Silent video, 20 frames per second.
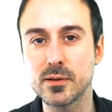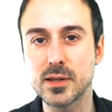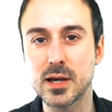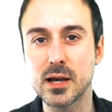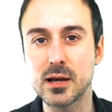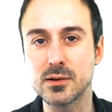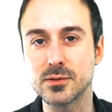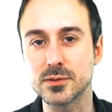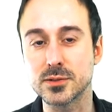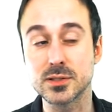the
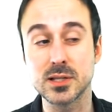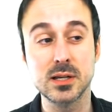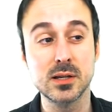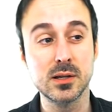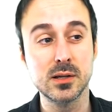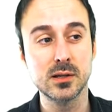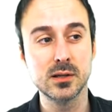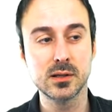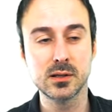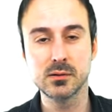house.
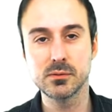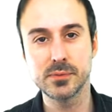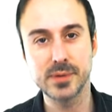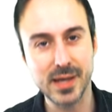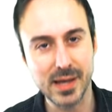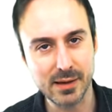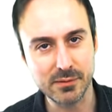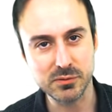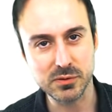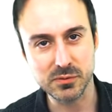We
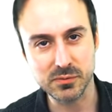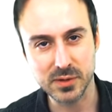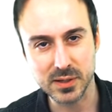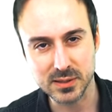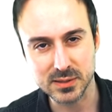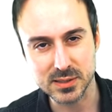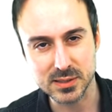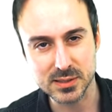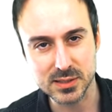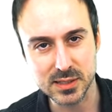have to
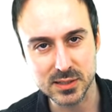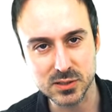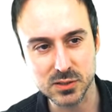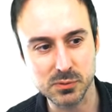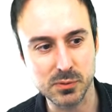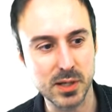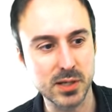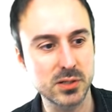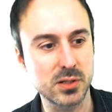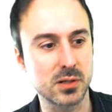fix this
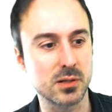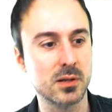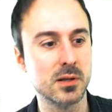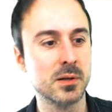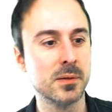situation.